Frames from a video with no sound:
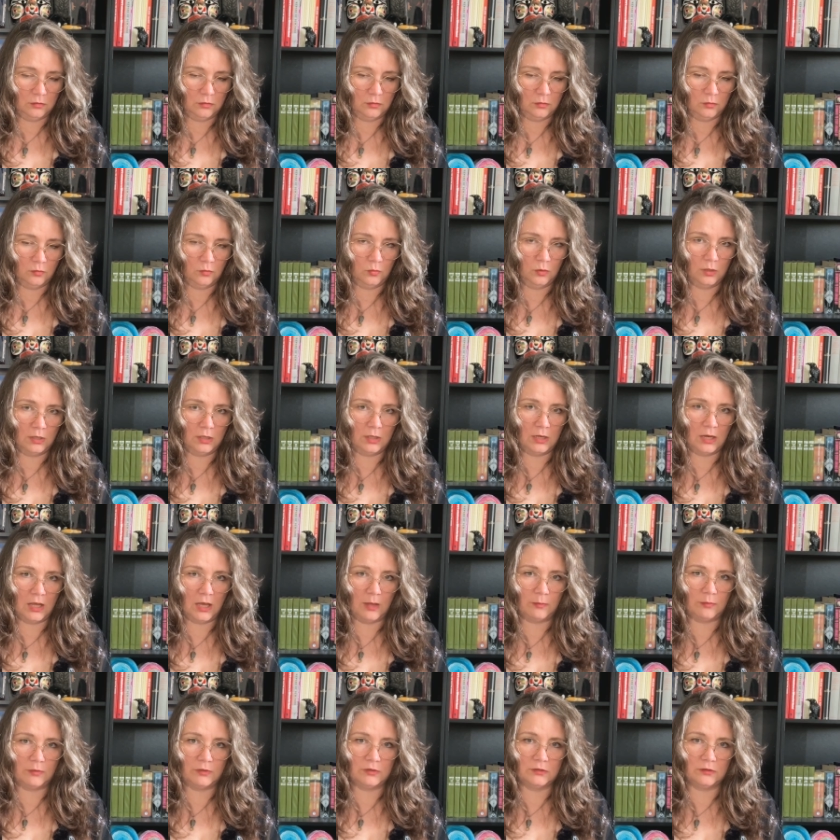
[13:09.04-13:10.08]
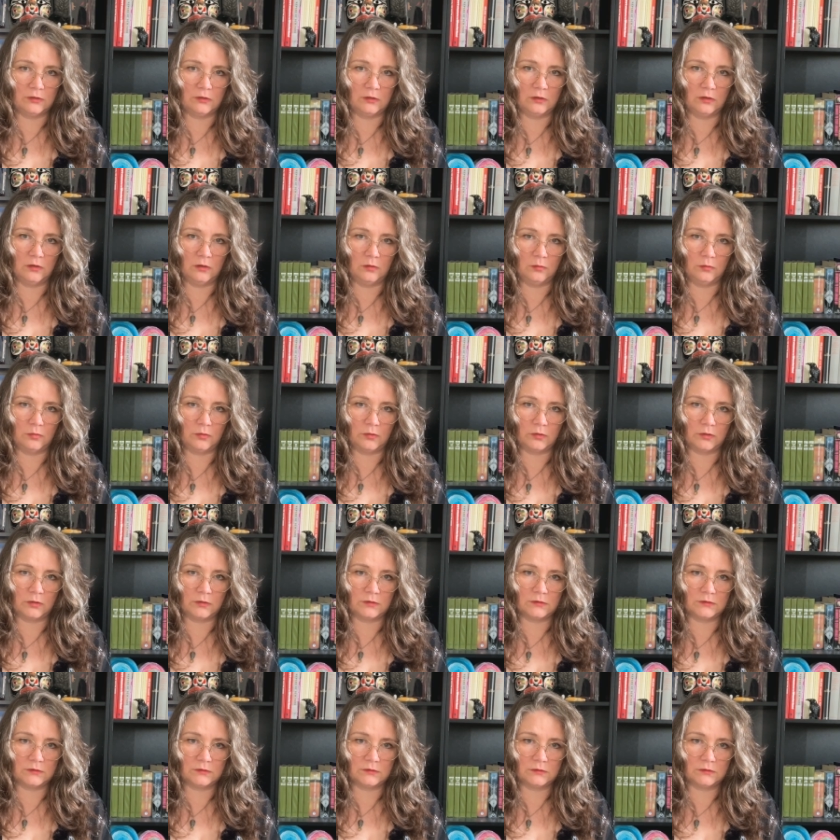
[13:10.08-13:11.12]
What had happened to the
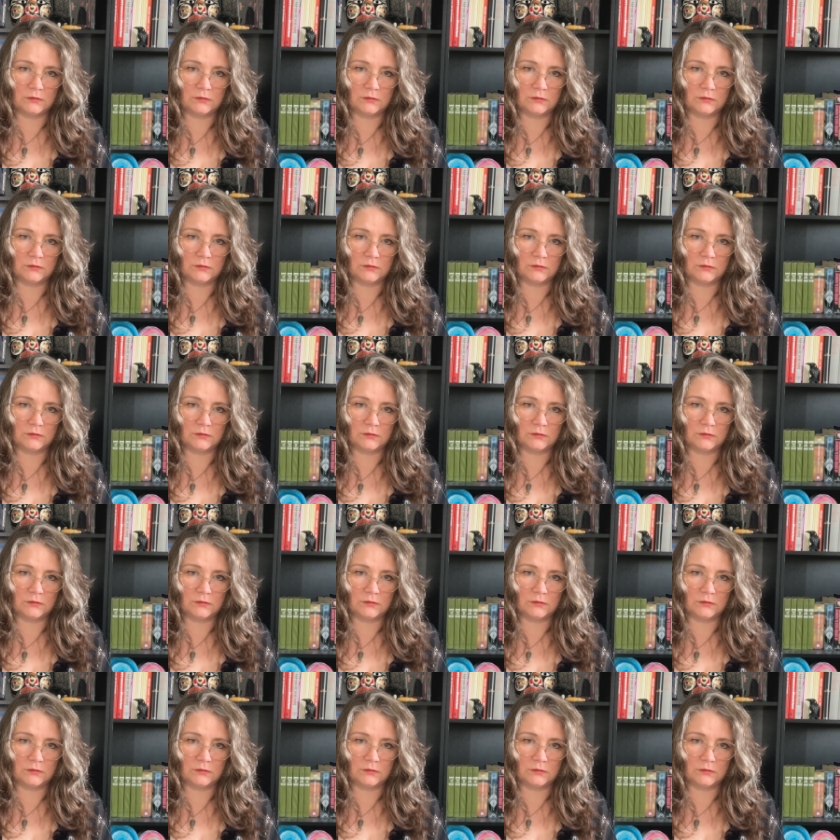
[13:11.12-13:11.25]
notebooks?